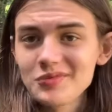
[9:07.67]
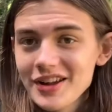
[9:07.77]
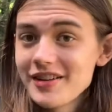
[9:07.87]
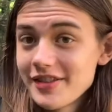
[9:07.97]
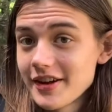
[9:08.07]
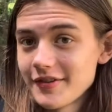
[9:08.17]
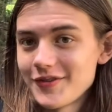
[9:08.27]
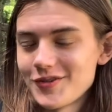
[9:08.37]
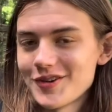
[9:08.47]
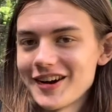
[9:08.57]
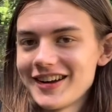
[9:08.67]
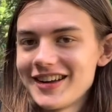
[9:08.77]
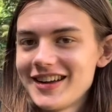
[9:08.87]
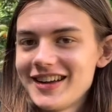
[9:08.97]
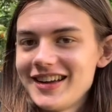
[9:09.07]
therefore
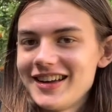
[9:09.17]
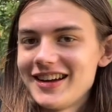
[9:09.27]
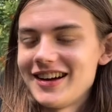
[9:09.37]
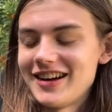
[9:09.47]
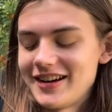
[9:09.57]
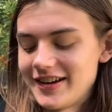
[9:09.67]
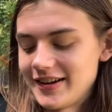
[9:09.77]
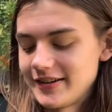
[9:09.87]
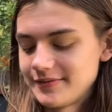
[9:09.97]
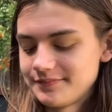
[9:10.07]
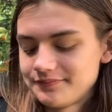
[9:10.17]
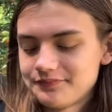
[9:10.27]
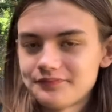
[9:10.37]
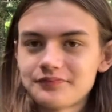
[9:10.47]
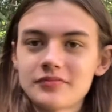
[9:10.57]
a
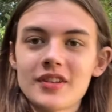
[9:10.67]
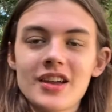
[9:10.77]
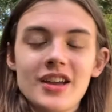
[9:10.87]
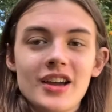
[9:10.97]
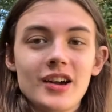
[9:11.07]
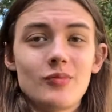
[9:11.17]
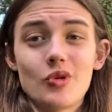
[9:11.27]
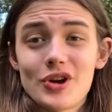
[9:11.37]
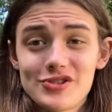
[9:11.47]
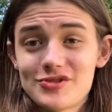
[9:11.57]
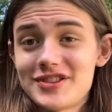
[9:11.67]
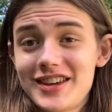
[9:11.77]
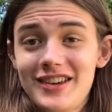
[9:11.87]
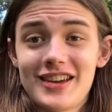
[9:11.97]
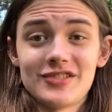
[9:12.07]
more
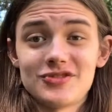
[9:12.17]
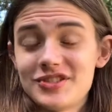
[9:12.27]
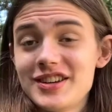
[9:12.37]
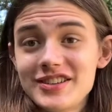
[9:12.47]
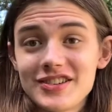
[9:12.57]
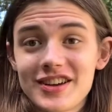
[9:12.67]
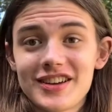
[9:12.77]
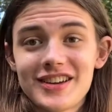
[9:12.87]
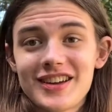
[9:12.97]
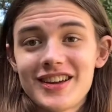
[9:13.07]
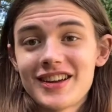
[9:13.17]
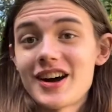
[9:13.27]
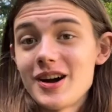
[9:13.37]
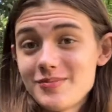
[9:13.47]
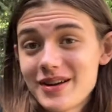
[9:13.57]
interesting and strategic
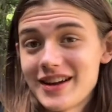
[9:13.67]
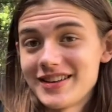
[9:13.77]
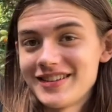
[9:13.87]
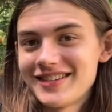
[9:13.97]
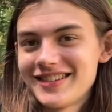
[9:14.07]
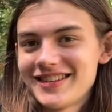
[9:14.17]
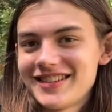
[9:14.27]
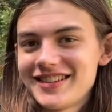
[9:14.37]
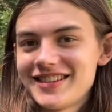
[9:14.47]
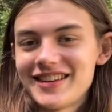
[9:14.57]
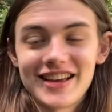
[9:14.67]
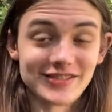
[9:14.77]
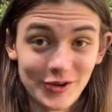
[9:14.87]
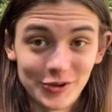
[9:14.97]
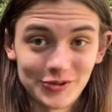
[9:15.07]
combat as a
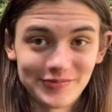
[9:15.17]
whole.